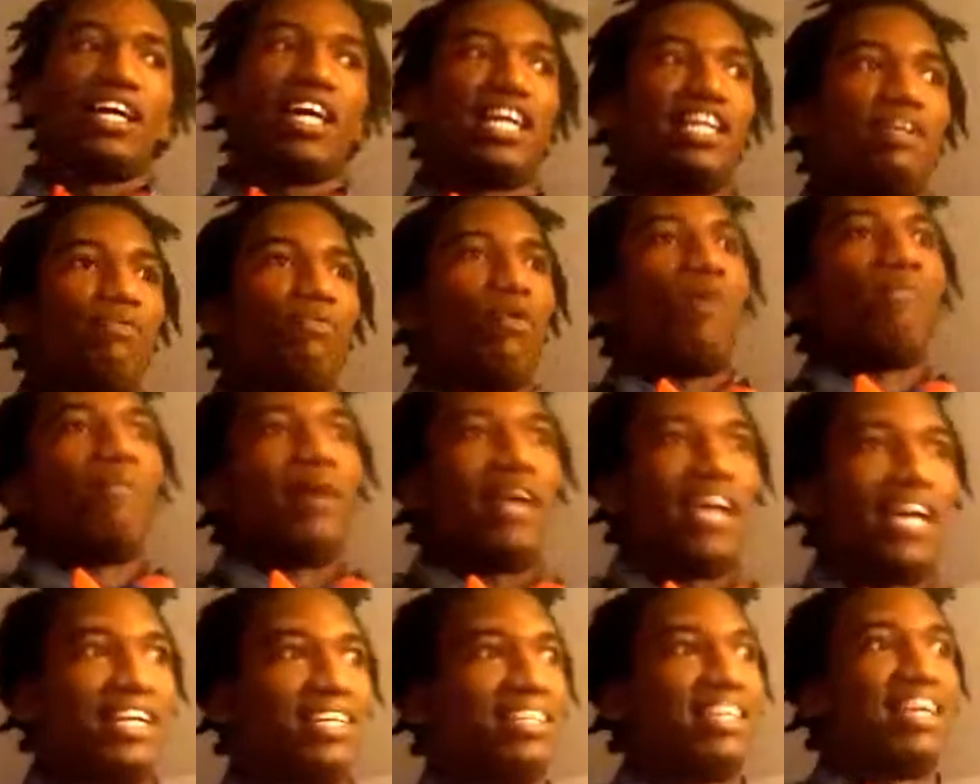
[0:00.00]
and
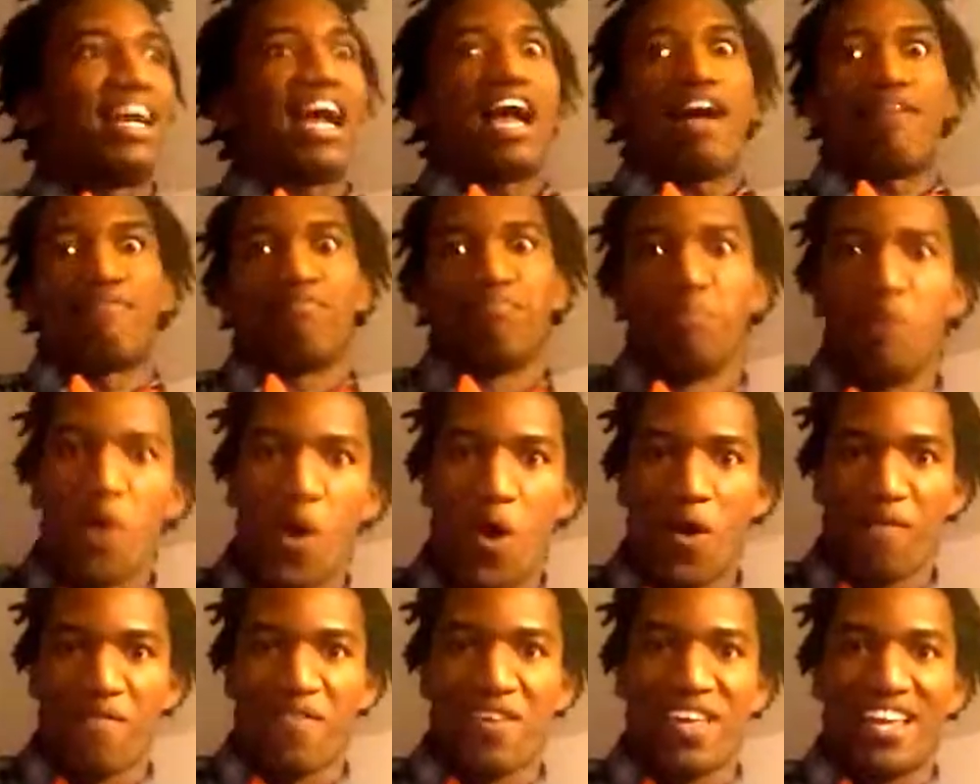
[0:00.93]
women have
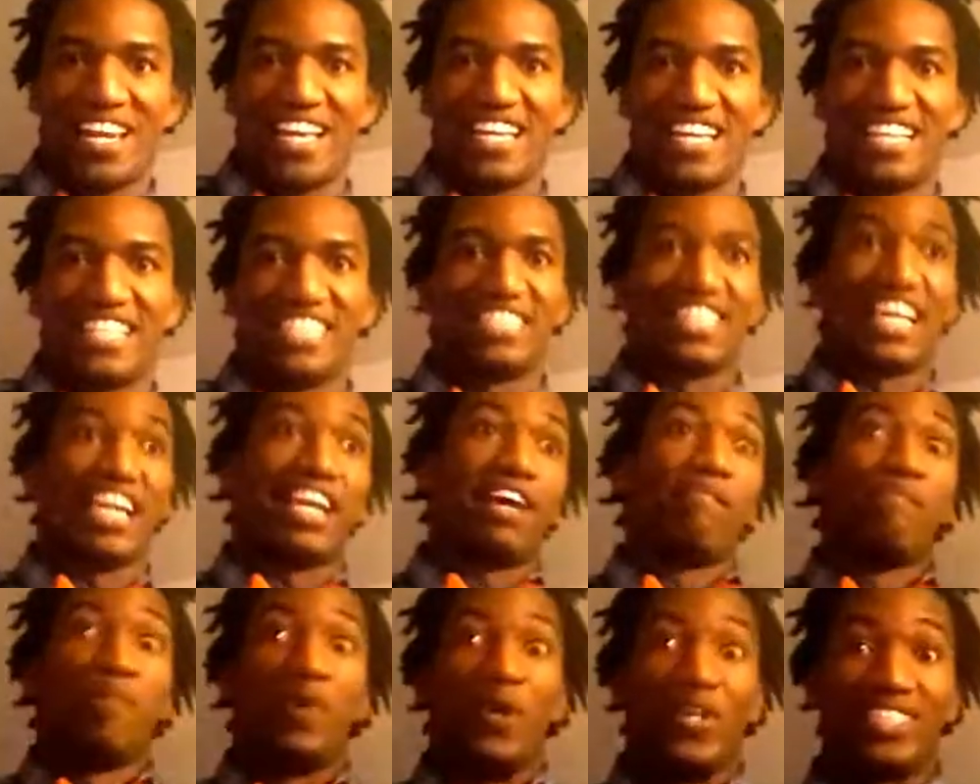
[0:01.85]
more feelings and
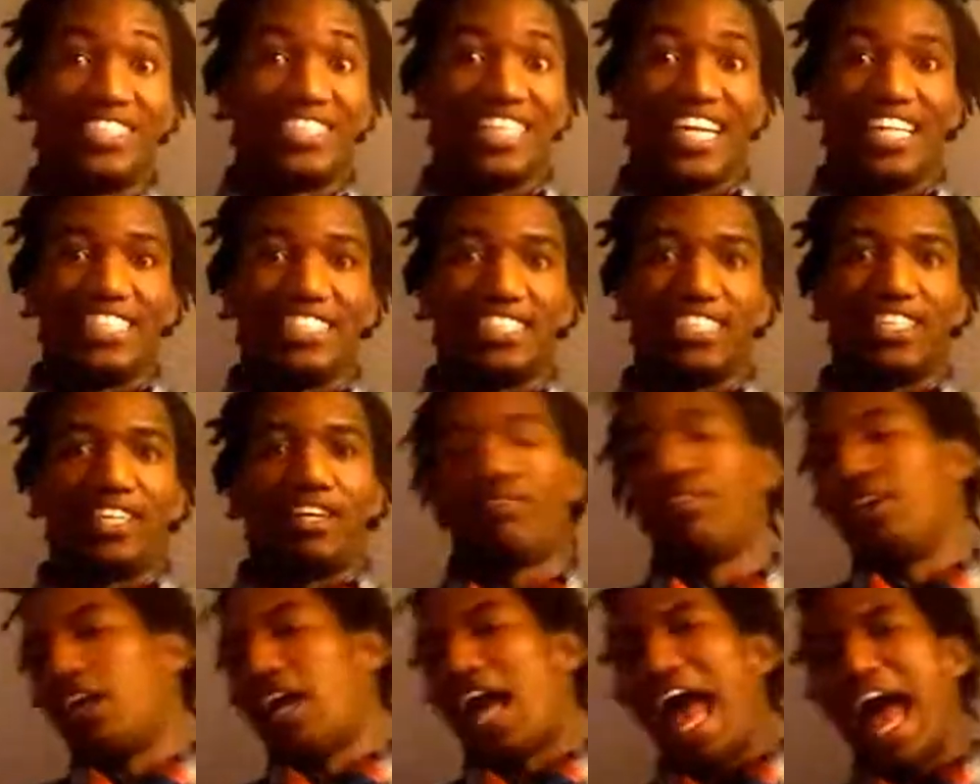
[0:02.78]
are more
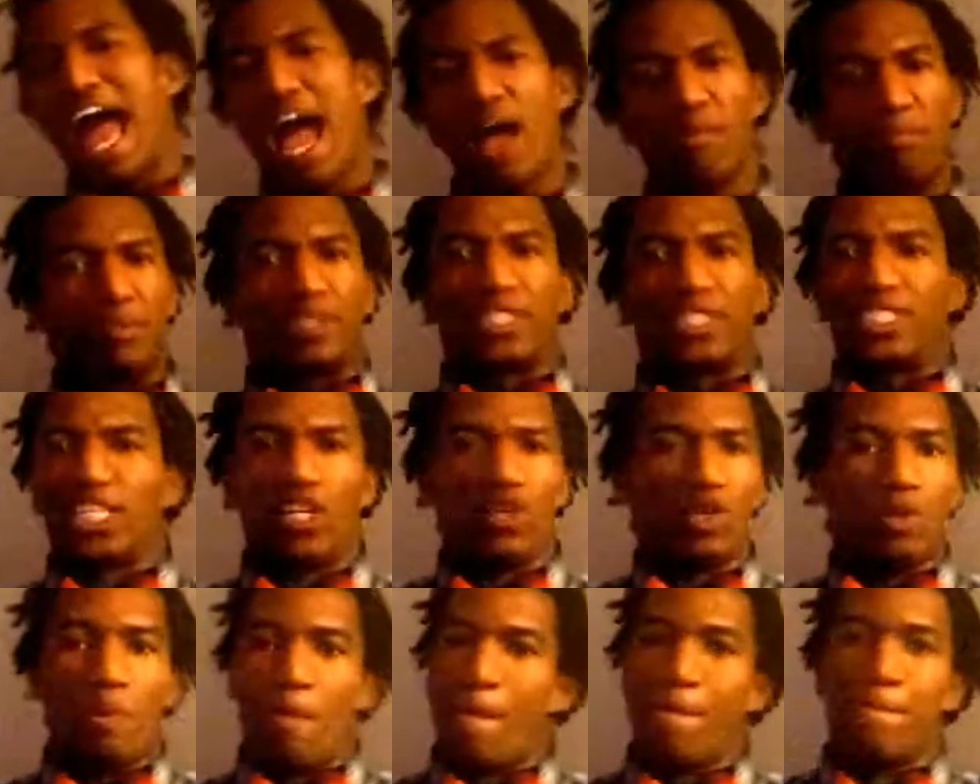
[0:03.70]
sensitive.
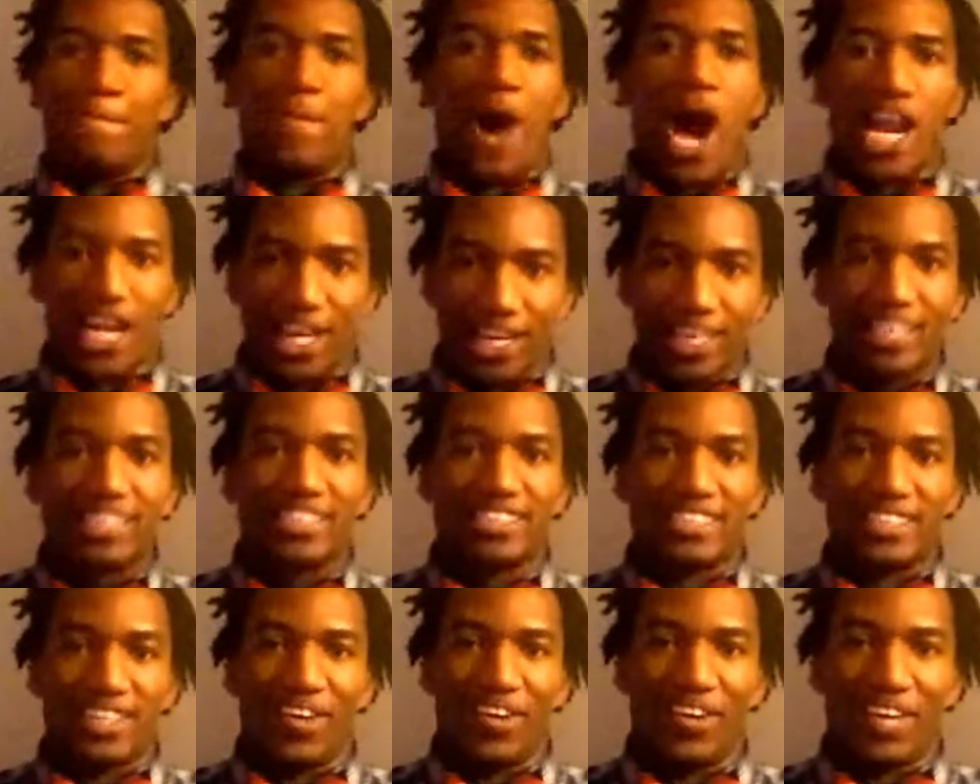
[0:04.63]
Absolute
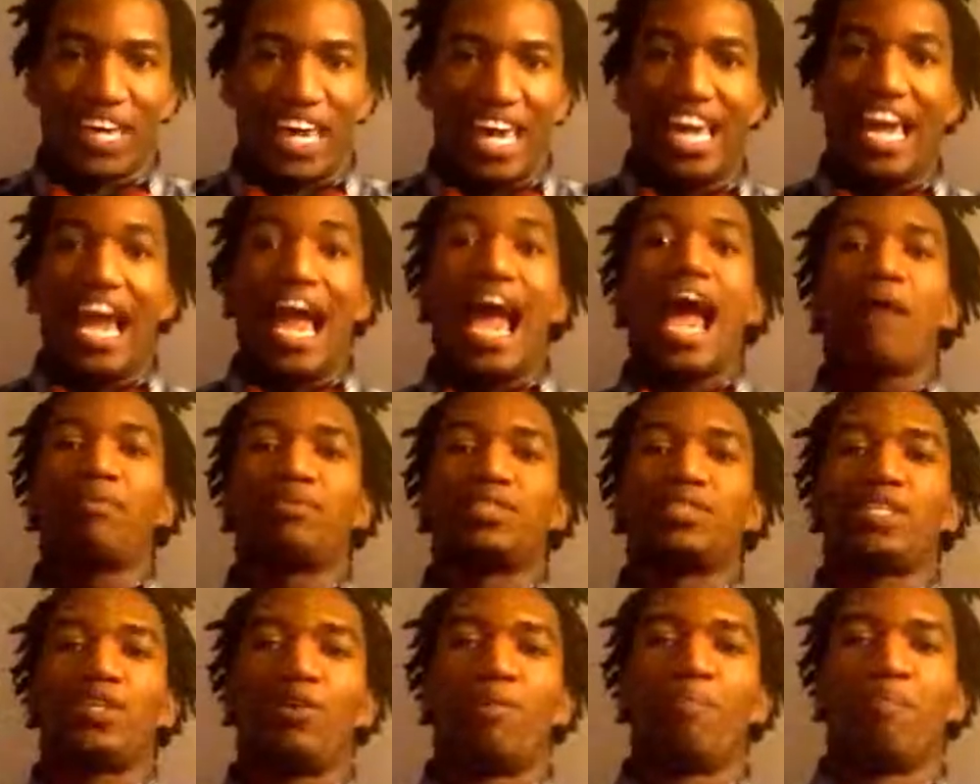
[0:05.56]
bollocks, okay?
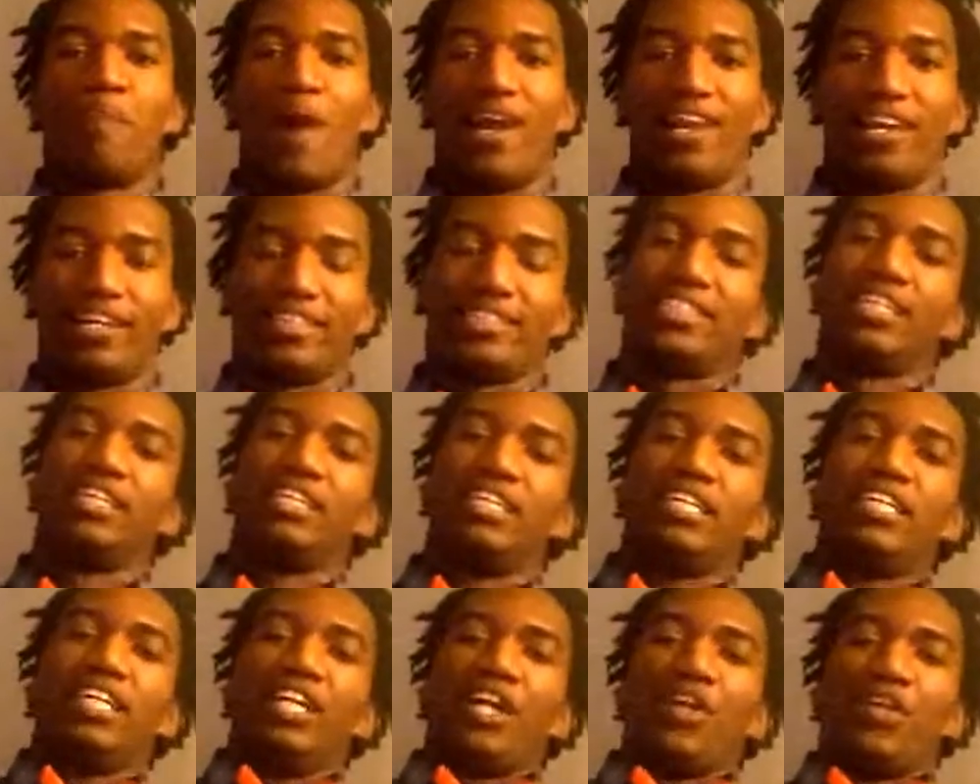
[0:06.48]
Absolute bollocks.
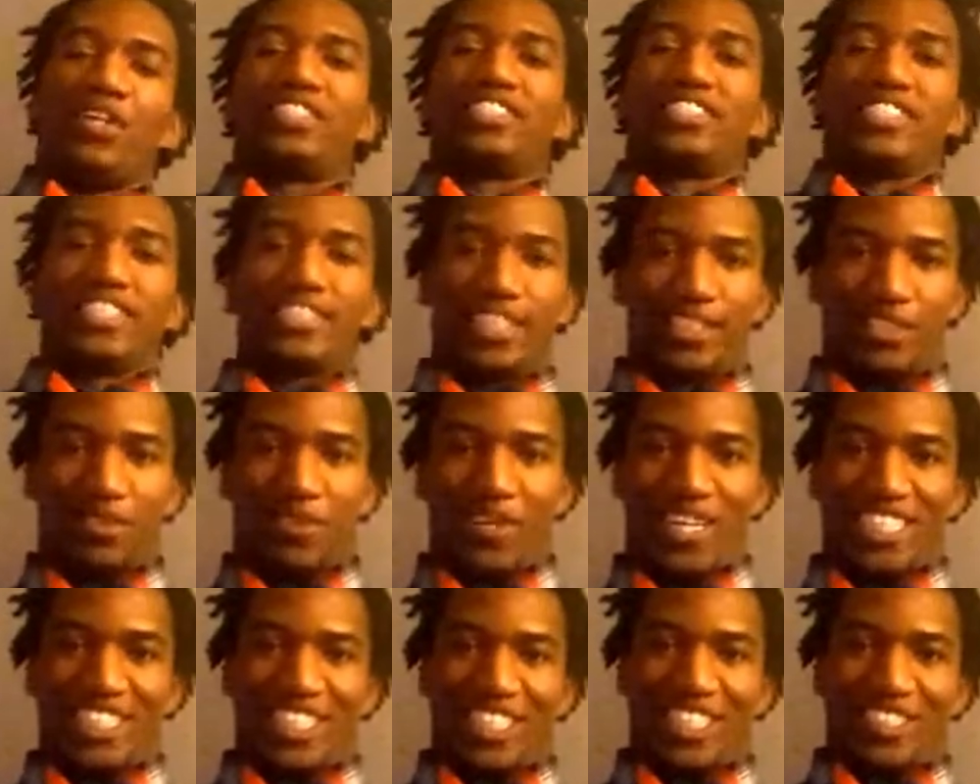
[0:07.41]
This is the
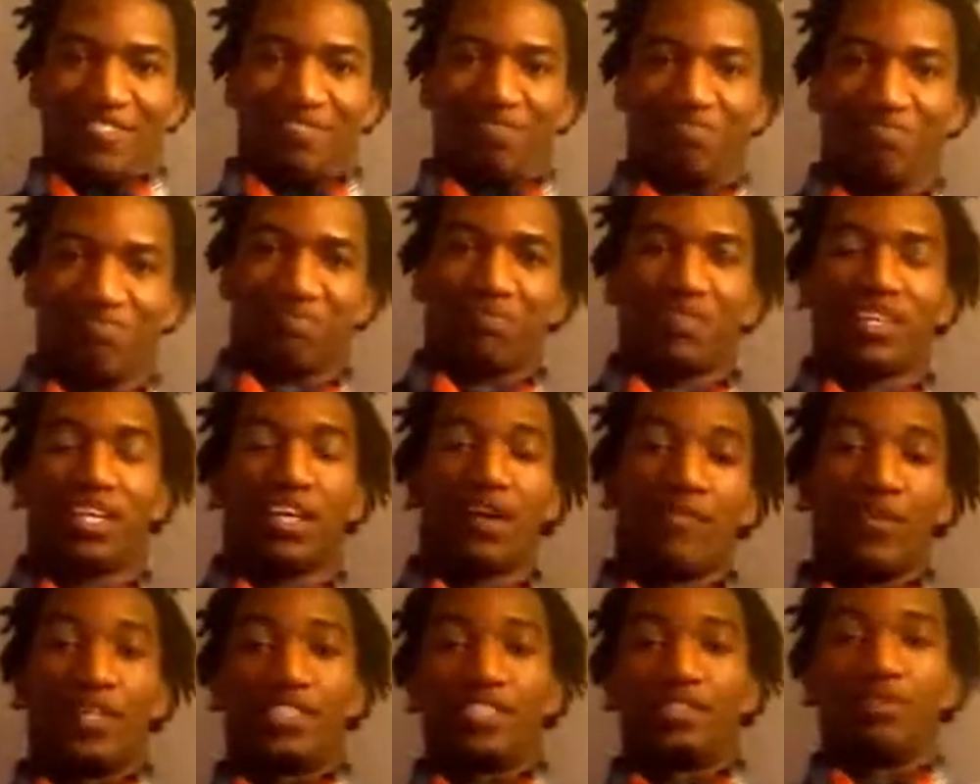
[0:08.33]
situation.
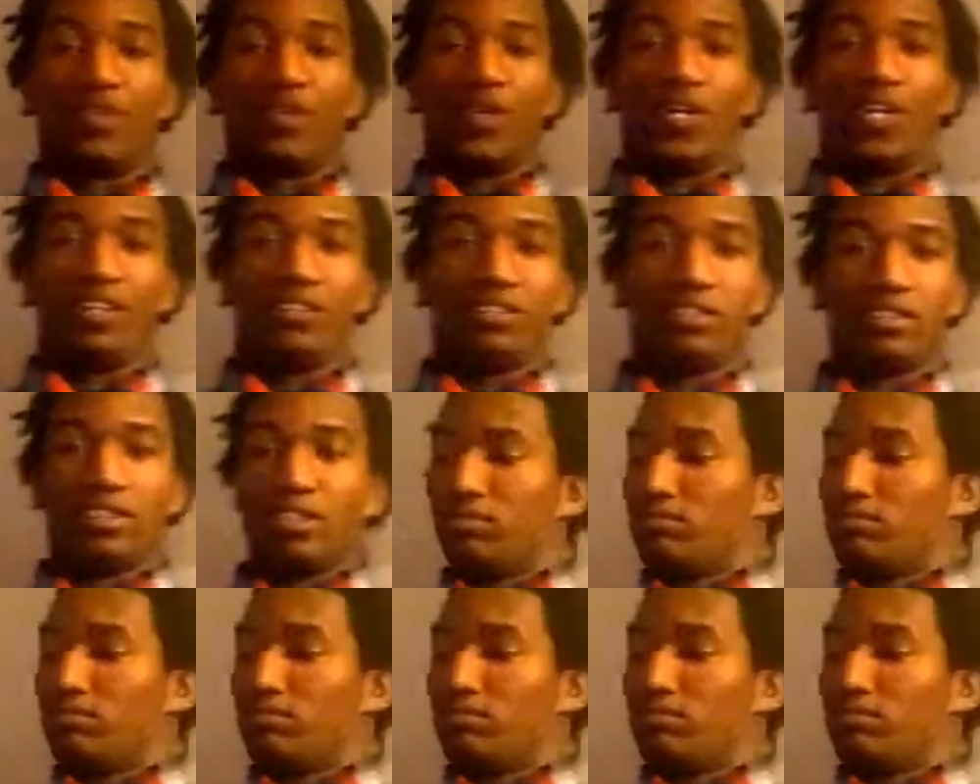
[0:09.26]
First of all,